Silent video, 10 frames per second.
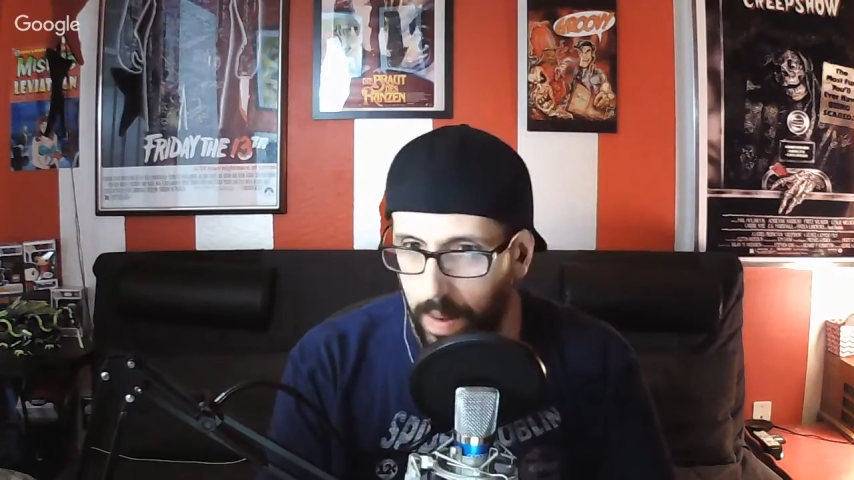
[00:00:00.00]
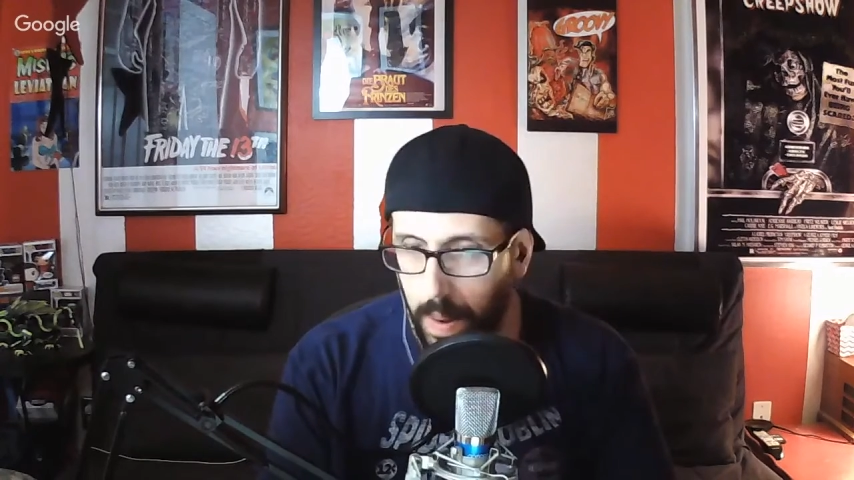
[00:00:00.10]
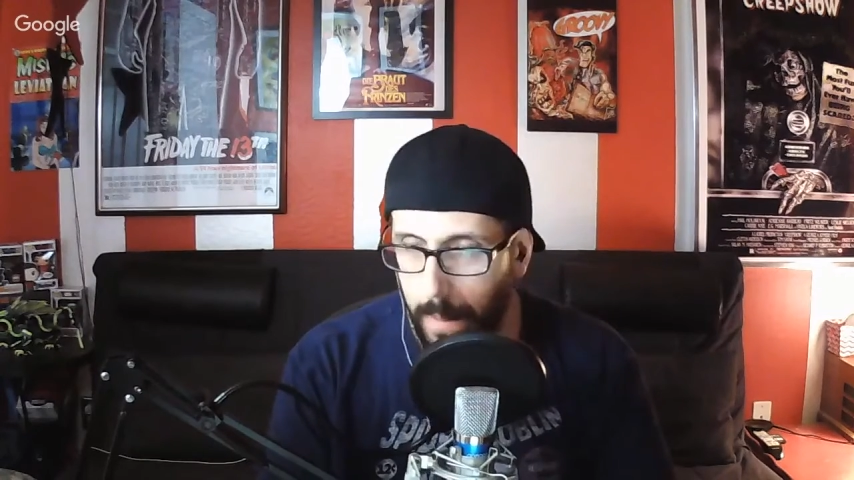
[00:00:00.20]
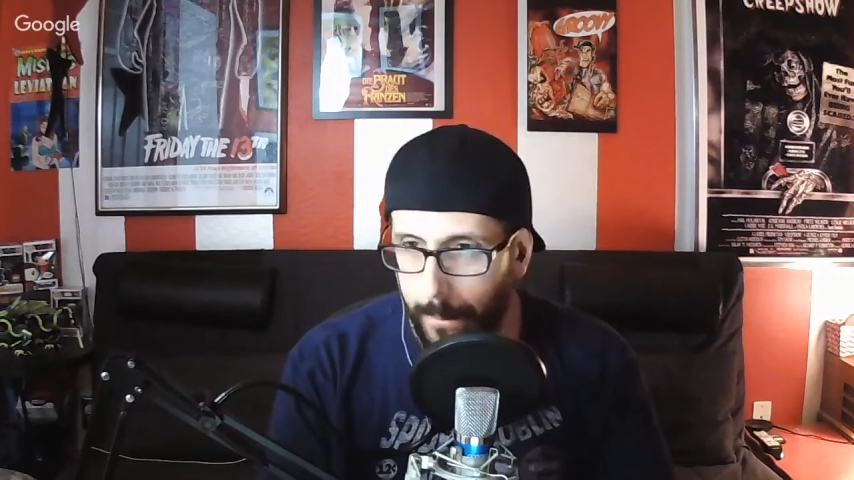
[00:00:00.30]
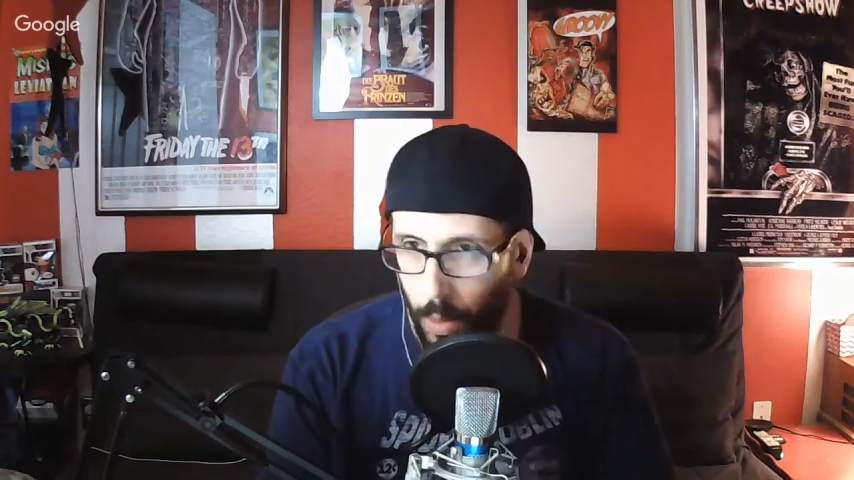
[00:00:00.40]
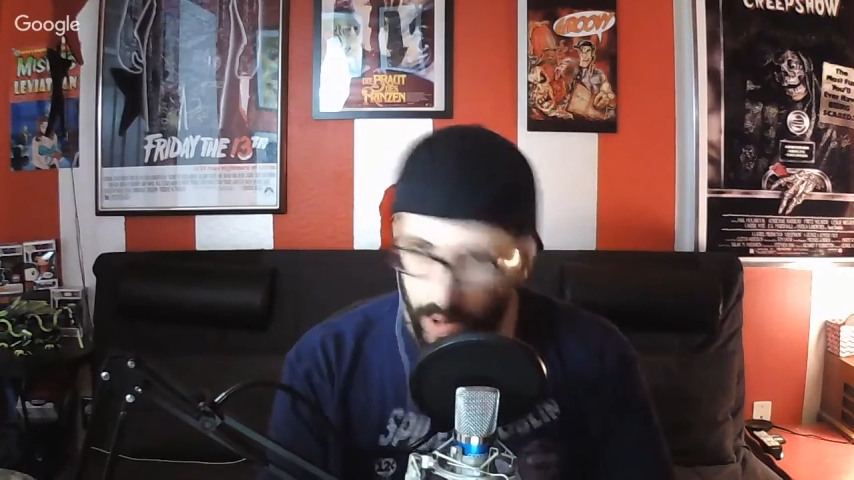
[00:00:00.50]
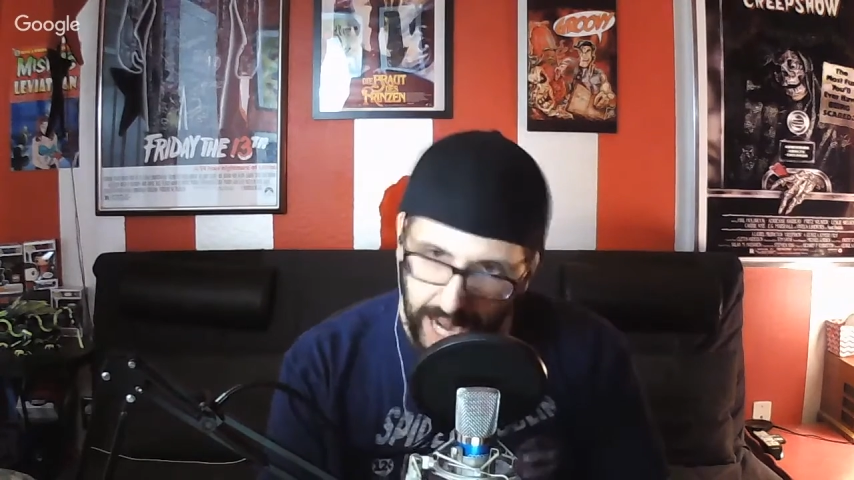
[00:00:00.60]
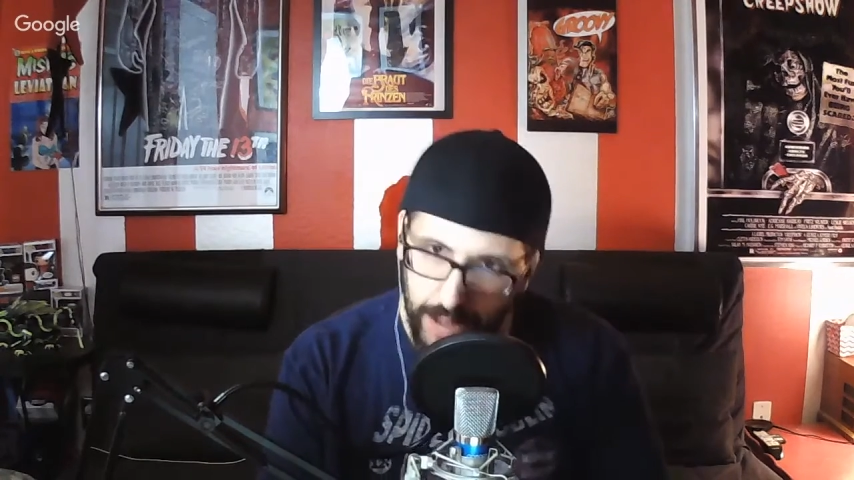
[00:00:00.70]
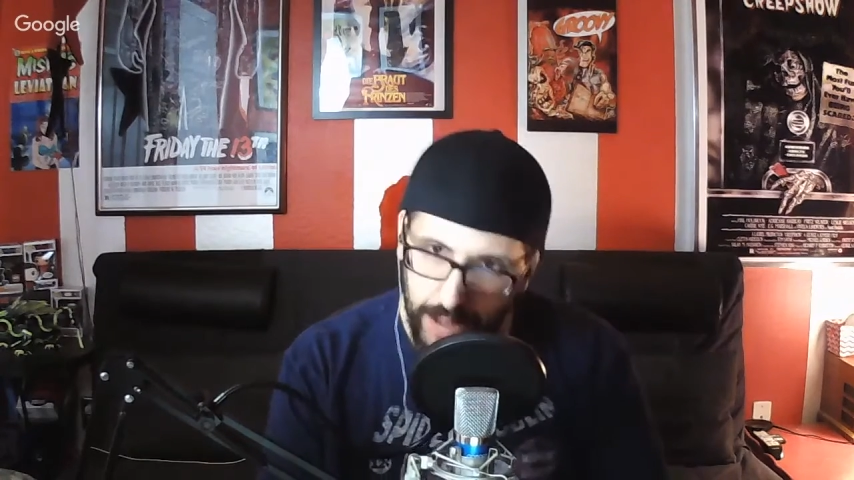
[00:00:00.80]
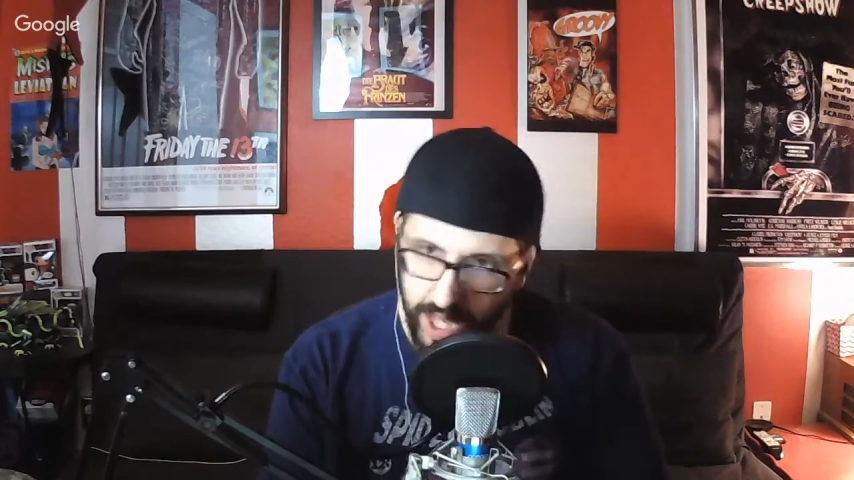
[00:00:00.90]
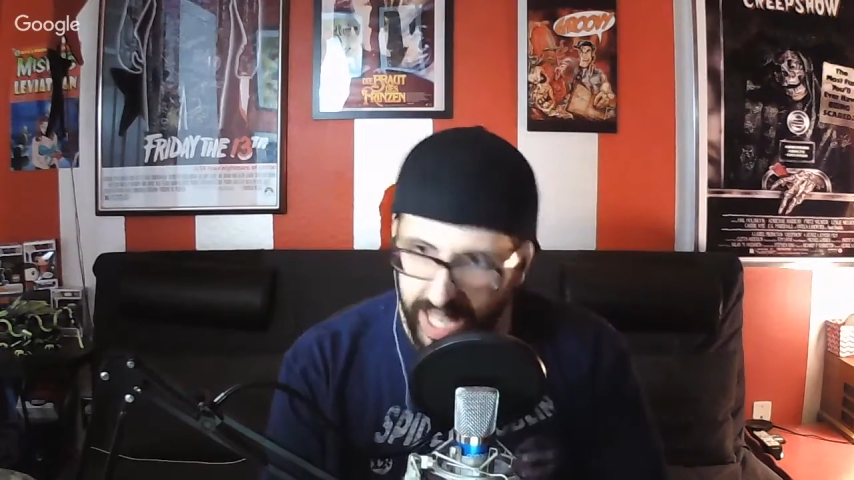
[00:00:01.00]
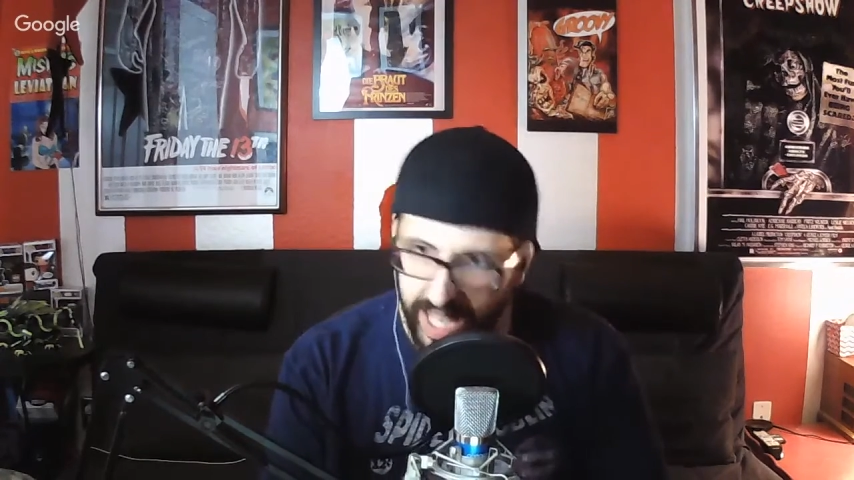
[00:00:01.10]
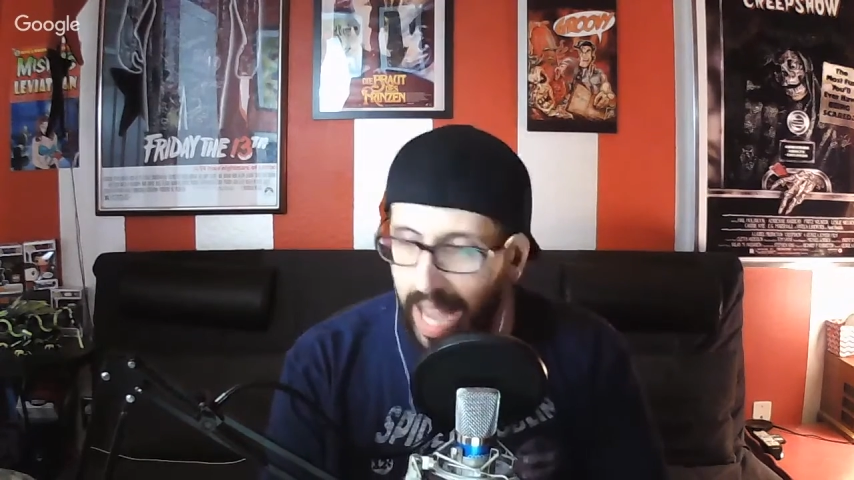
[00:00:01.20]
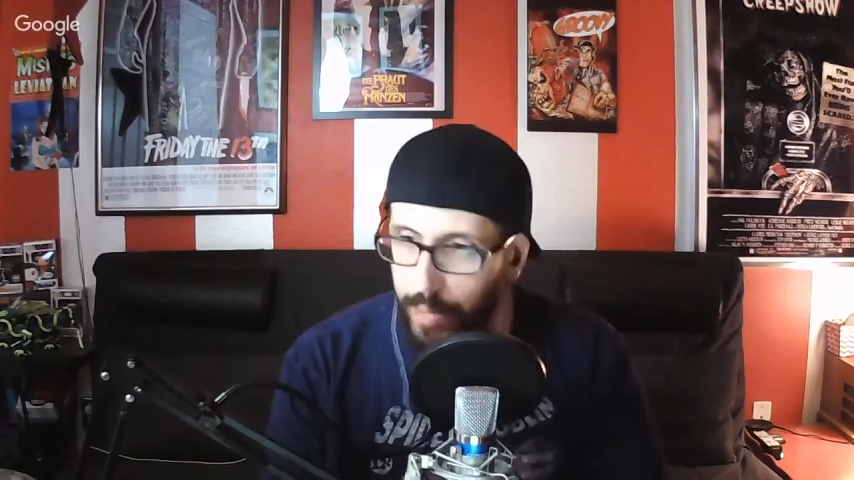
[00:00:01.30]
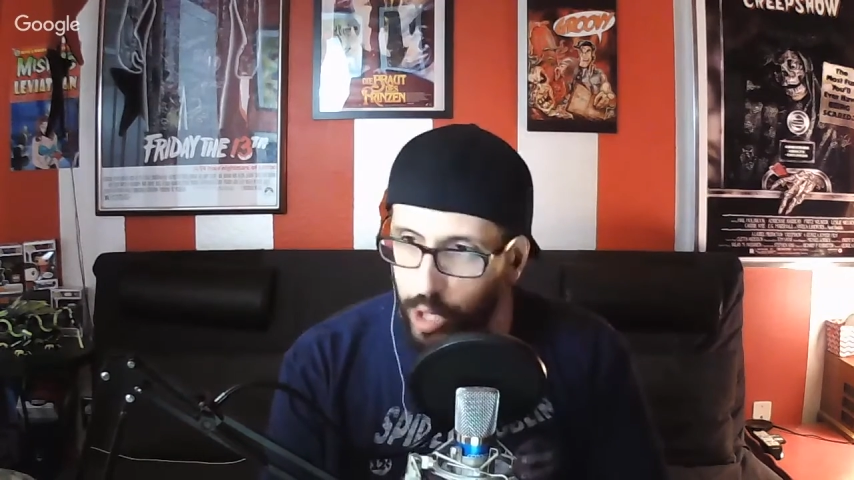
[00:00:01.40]
where it actually
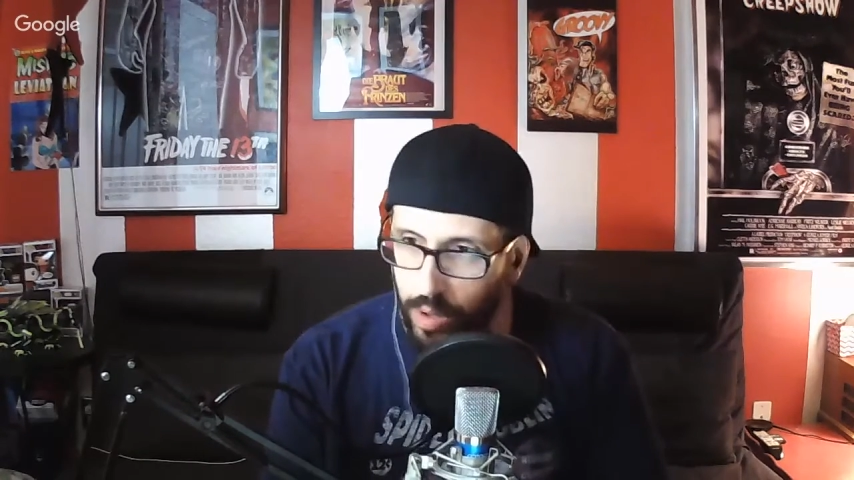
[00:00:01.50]
captured